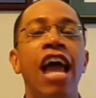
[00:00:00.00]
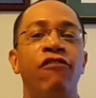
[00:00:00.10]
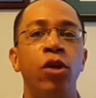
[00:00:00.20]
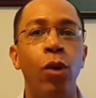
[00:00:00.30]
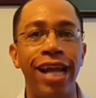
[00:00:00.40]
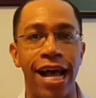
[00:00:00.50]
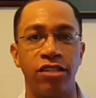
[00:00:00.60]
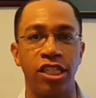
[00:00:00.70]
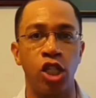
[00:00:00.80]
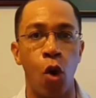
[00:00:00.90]
everyone
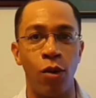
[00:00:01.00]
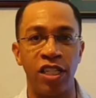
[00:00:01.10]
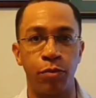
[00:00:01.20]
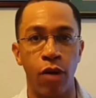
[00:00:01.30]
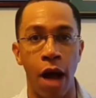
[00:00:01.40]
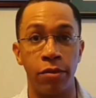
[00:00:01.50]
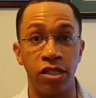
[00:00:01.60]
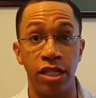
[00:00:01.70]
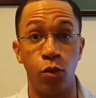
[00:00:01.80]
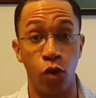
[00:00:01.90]
else has always
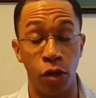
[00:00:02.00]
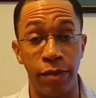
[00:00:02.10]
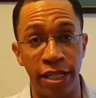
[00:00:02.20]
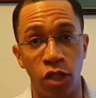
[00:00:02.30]
promised it would be.